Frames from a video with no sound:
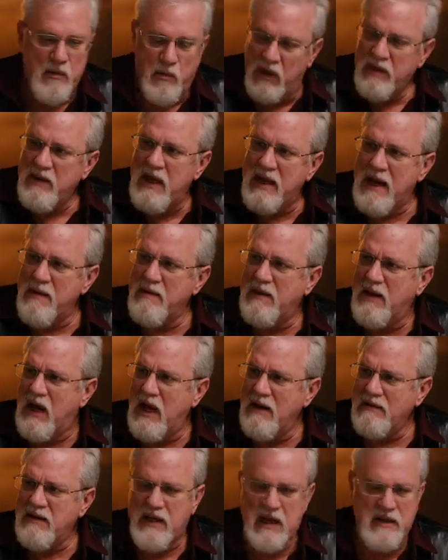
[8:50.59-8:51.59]
When they came to
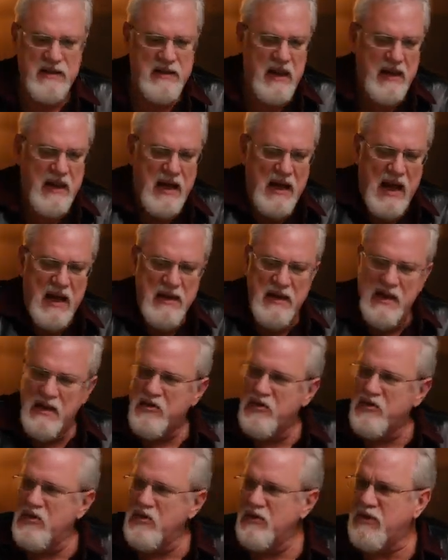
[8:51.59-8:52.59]
the Huff's text, they then had to
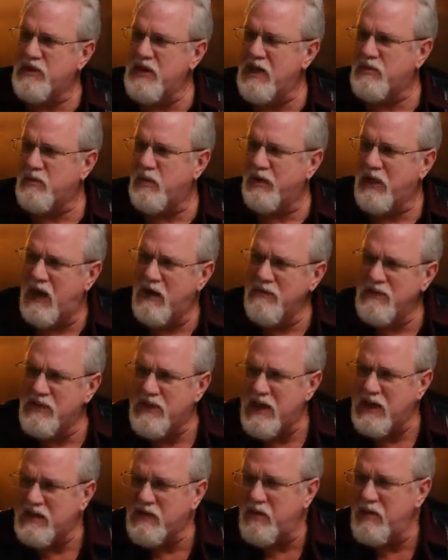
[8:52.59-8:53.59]
introduce this. Well, the
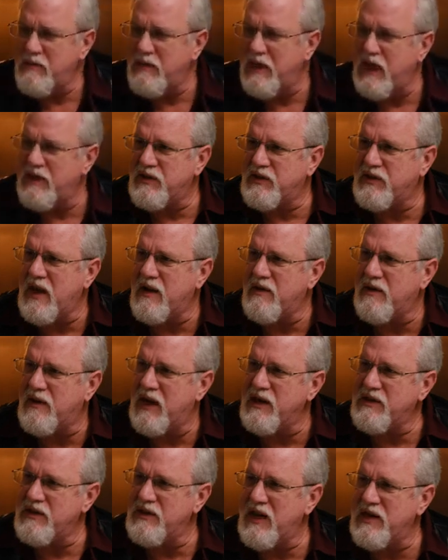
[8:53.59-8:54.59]
Huff's text only became
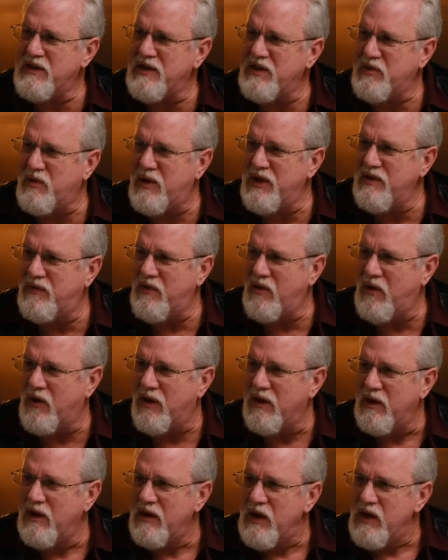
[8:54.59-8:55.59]
standardized in
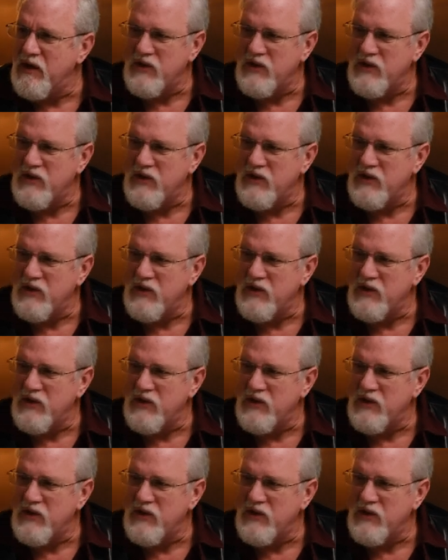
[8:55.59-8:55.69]
1924.